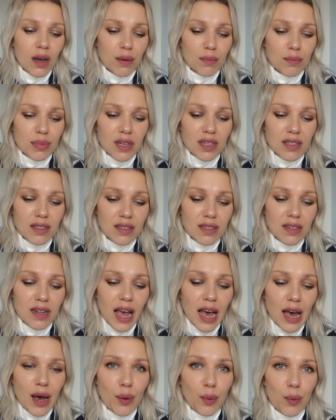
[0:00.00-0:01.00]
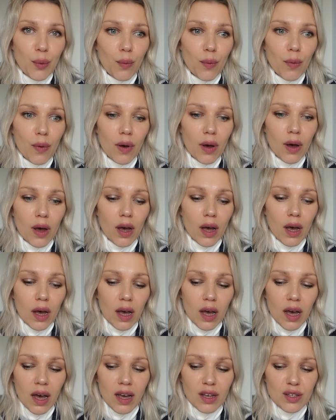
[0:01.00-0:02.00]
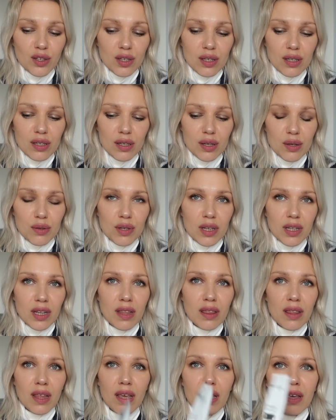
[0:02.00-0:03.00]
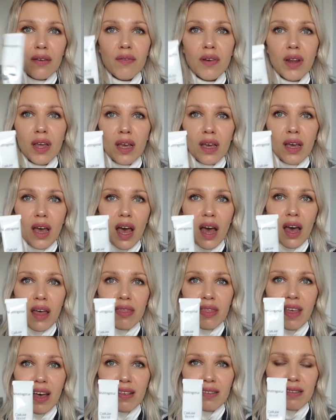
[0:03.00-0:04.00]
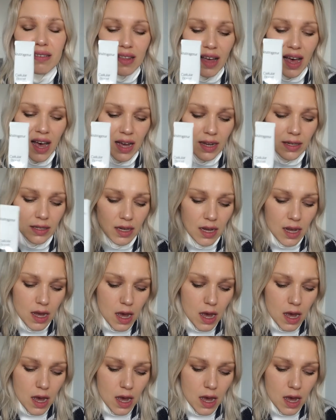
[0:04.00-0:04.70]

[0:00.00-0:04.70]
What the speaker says: But now I just use it in the evening and that's that.